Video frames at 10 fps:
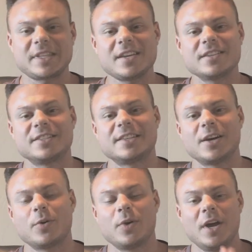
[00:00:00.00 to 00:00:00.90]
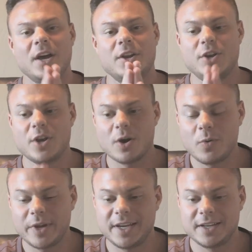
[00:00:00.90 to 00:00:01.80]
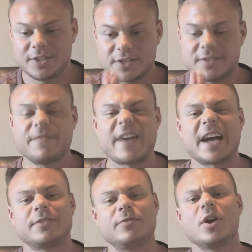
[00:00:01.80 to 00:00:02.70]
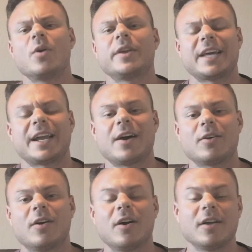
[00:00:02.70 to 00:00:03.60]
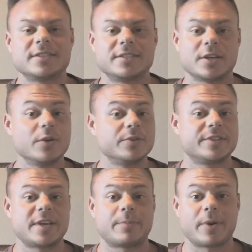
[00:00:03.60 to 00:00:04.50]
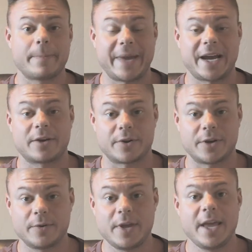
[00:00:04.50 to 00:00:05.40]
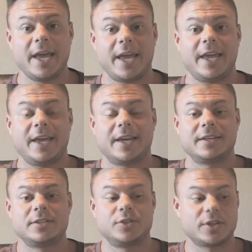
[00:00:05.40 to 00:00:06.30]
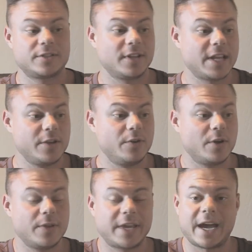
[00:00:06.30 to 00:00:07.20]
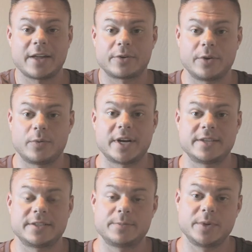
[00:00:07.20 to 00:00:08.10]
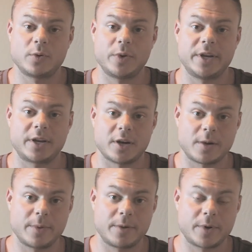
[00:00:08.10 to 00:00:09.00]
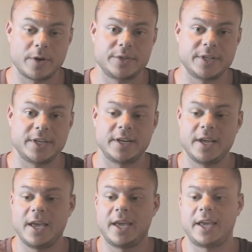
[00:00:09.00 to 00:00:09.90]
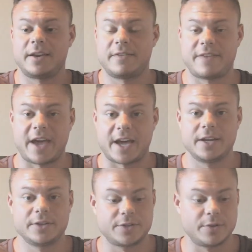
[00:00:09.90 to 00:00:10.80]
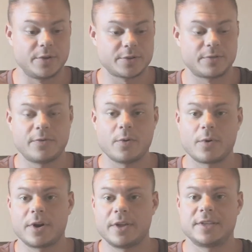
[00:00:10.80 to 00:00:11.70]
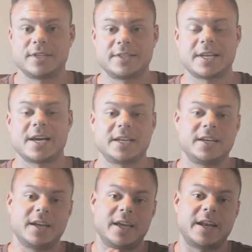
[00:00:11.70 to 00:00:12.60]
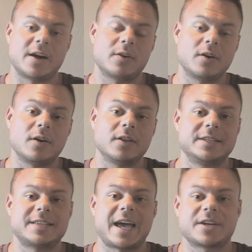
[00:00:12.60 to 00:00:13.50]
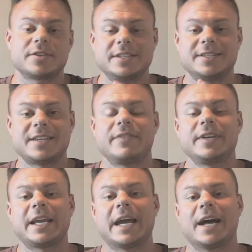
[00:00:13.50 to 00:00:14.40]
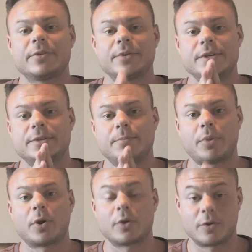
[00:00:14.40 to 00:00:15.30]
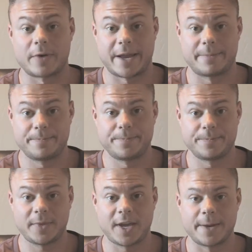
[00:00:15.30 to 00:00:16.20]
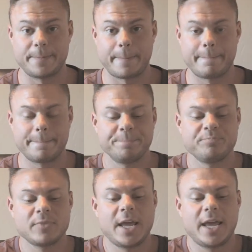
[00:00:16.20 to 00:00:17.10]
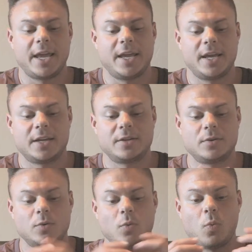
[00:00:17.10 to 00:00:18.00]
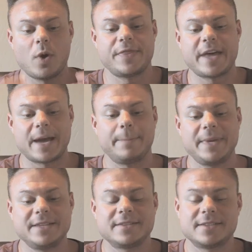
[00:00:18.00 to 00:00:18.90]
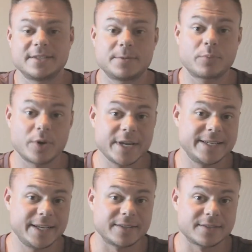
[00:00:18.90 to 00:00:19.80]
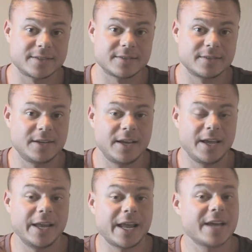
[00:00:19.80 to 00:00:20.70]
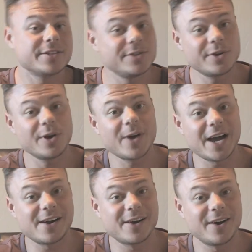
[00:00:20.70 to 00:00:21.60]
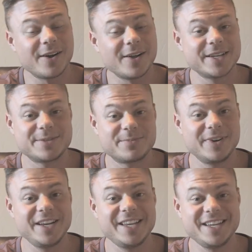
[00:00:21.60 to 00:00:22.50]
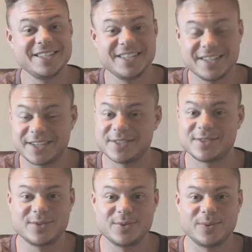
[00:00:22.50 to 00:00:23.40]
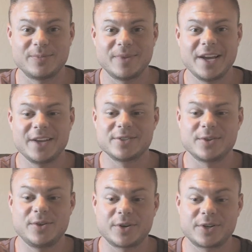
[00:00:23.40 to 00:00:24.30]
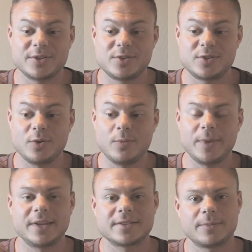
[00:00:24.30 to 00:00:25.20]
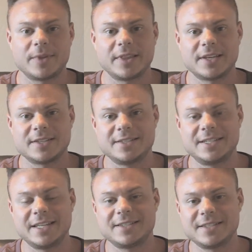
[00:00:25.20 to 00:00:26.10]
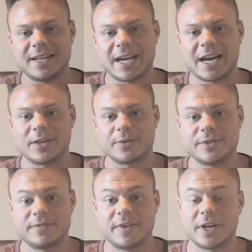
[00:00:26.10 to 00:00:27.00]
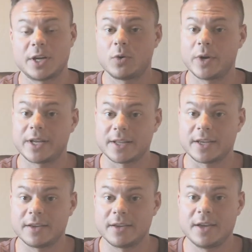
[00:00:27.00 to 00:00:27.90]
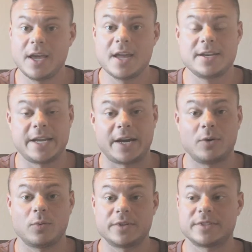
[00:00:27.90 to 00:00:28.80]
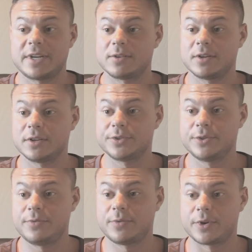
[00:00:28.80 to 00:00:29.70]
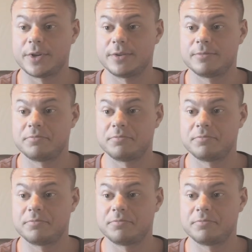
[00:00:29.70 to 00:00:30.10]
So just the fact of knowing that alcohol is its own separate macro, and just to let you know the calorie-wise, it's between a carb and a protein and a fat. So those are 4, this is 9, and alcohol is actually 7 calories per gram, okay? And what that means is it's pretty dense. And as you know, alcohol is pretty easy to consume, so you're consuming something that is dense in calories very quickly. Now, what does an alcohol do for you?